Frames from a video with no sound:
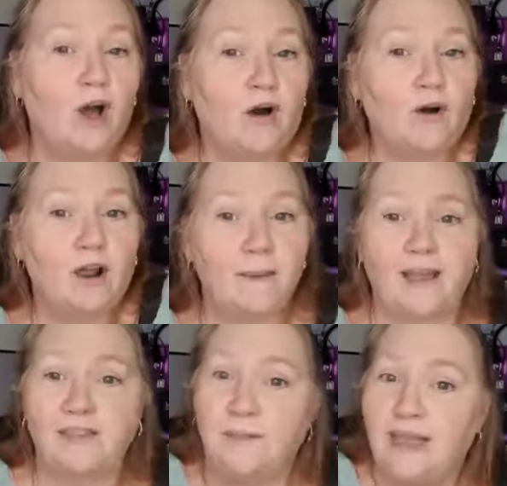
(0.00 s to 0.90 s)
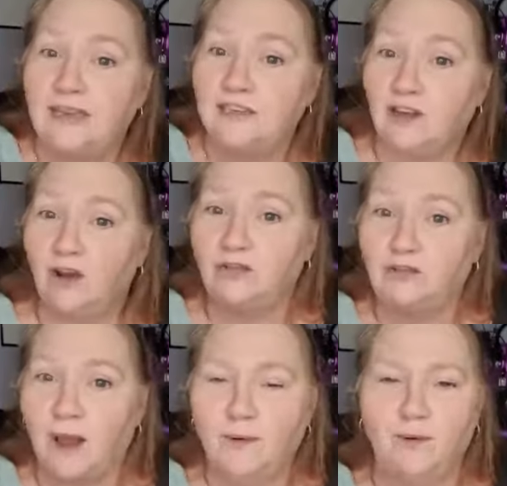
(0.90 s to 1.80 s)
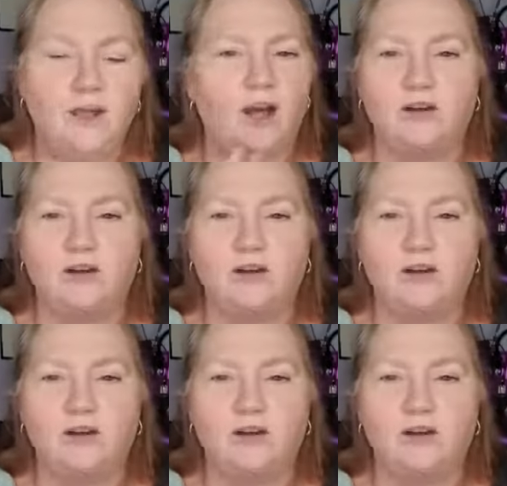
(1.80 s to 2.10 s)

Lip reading: All about the base, no trouble.